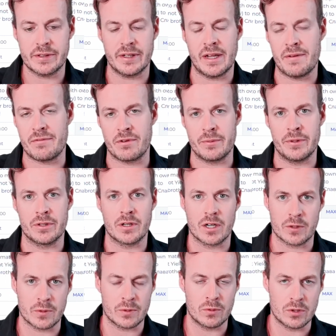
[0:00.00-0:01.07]
And then from your
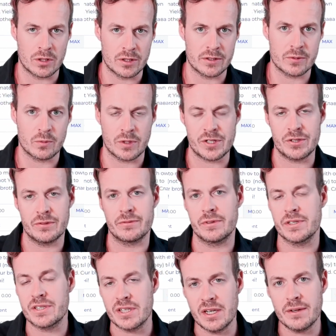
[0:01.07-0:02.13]
hardware wallet, once you've
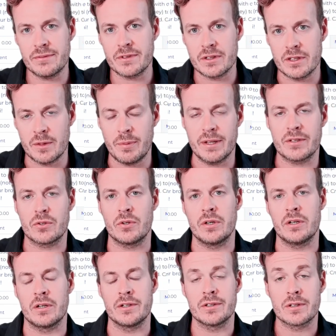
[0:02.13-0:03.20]
received the
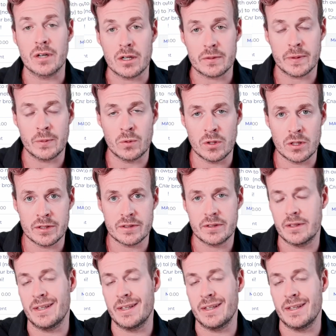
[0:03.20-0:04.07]
Bitcoin on your hardware wallet,